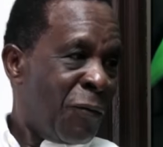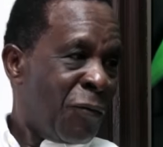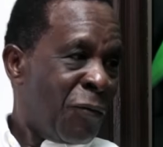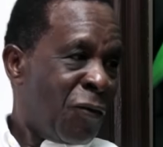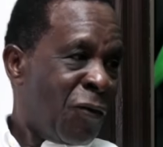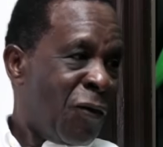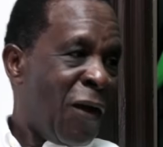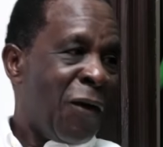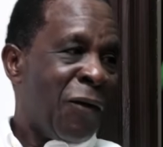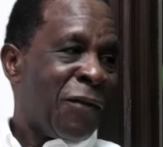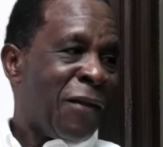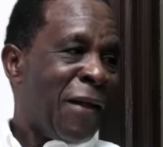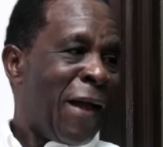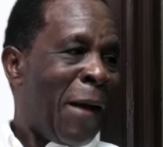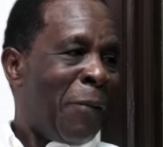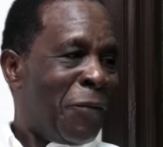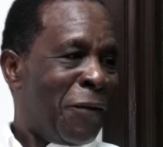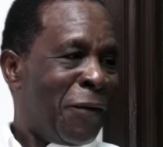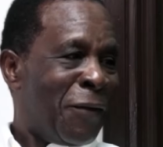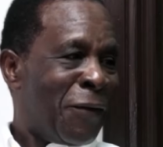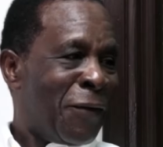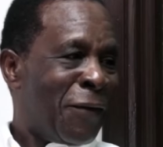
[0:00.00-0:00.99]
So I was
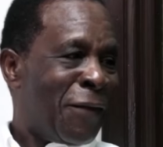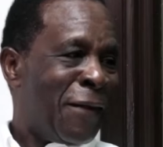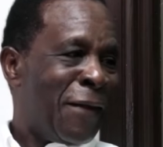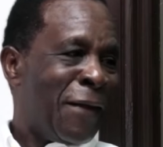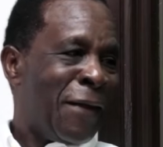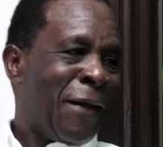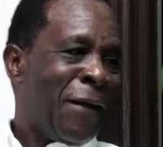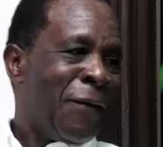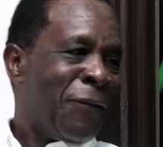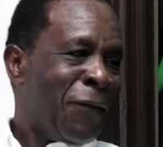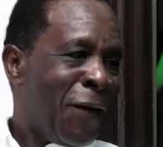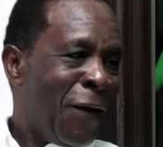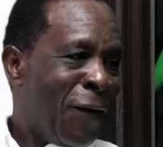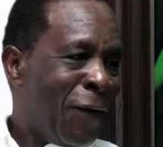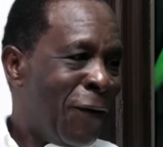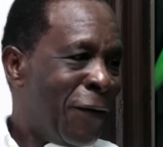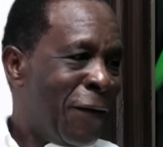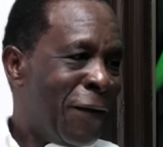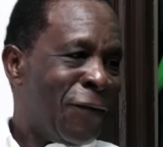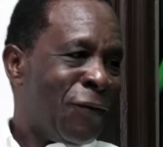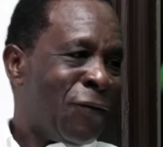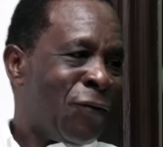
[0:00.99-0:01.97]
happy to see them now
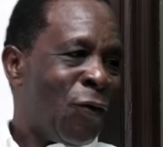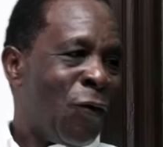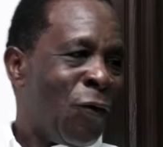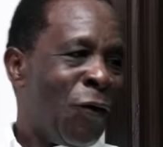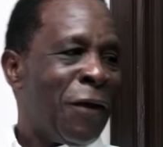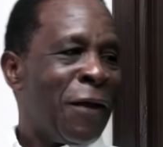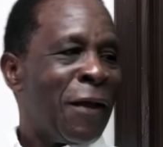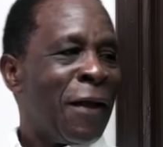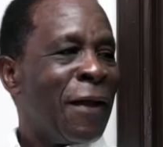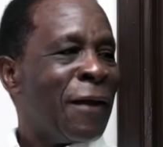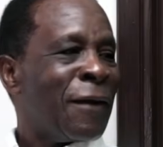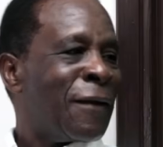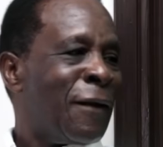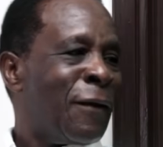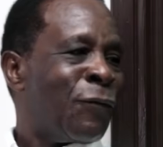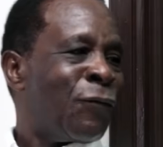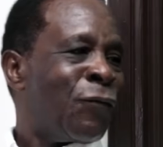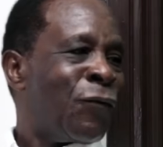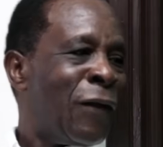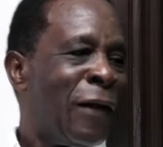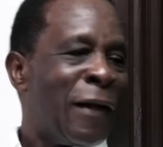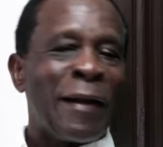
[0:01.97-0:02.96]
enjoying it and
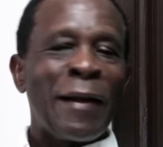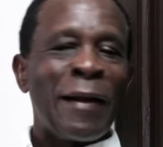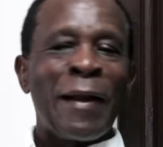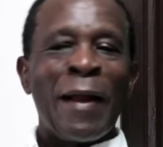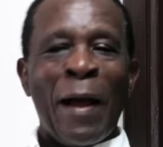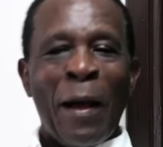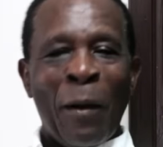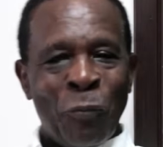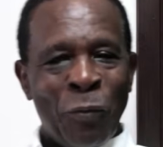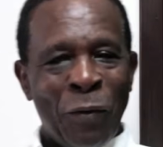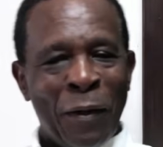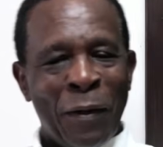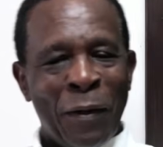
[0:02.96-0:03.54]
feeling happy